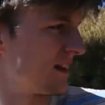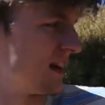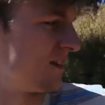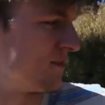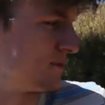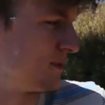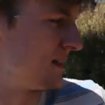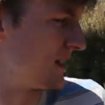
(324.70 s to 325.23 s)
that
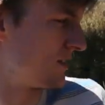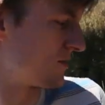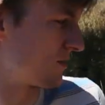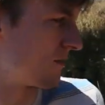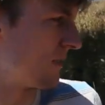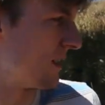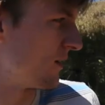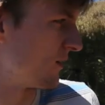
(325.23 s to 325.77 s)
have
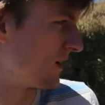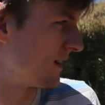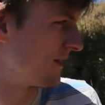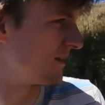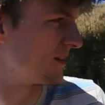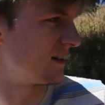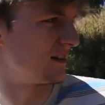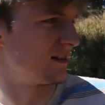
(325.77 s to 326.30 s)
potential ground
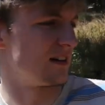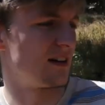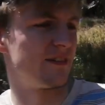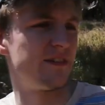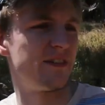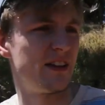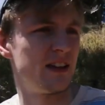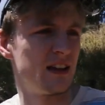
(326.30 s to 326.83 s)
cover and
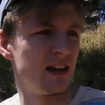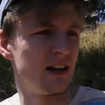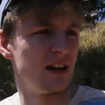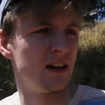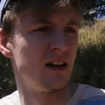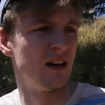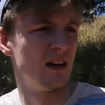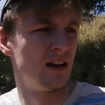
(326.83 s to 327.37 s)
stuff, and
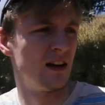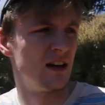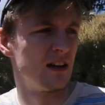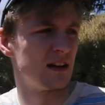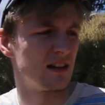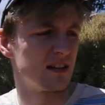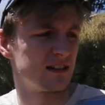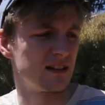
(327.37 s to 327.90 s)
they
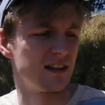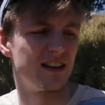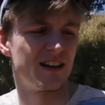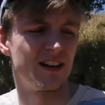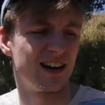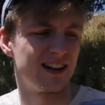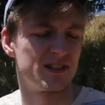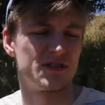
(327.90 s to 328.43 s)
like to lay
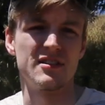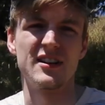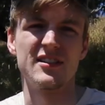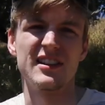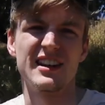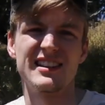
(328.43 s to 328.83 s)
their eggs around